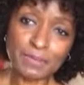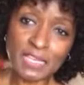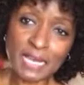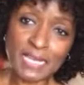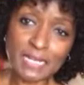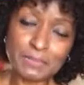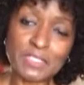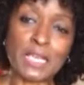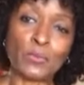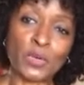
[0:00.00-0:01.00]
up the
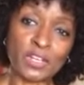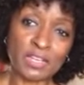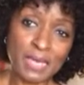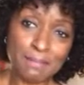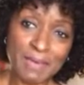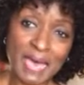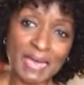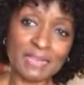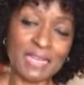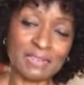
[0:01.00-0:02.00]
items, and we're gonna come
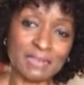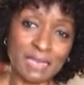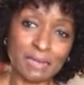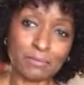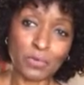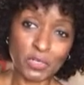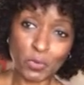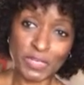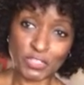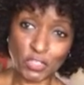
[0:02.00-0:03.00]
back and we're
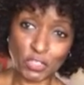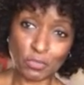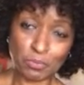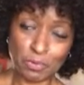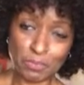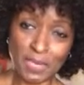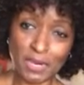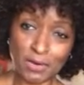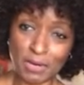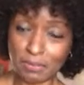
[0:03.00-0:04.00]
going to
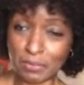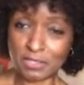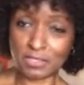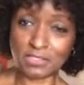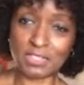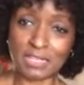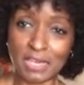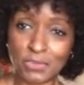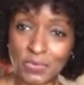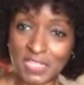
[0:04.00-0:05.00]
prepare and put this
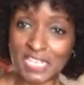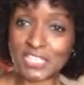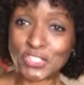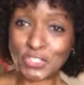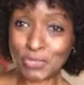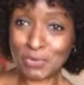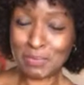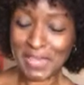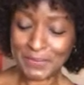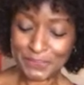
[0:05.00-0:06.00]
together in the kitchen, you
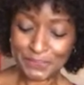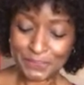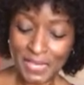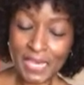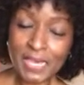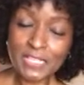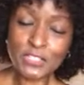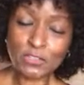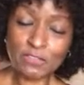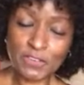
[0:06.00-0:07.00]
and me.
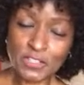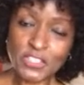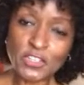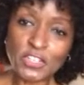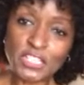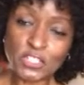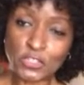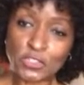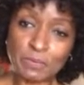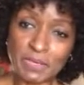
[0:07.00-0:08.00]
So the first thing you need to
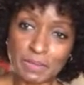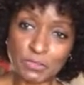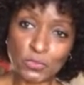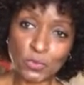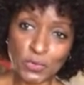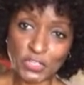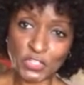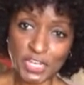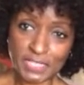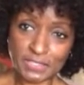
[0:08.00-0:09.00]
do is pick up 2
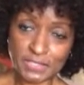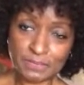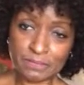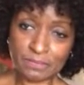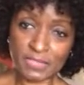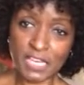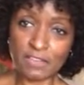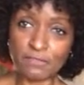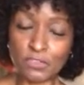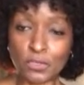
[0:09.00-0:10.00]
Cornish hens.
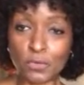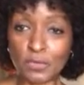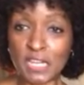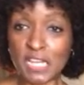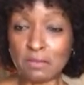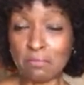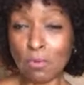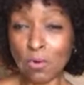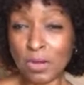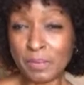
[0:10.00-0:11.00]
If you need
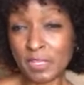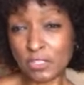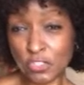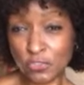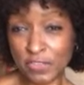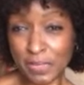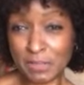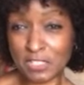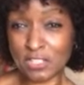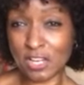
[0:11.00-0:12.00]
more because your
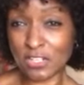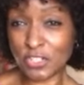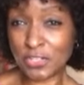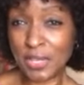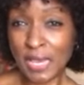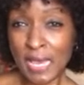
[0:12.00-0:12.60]
family is larger,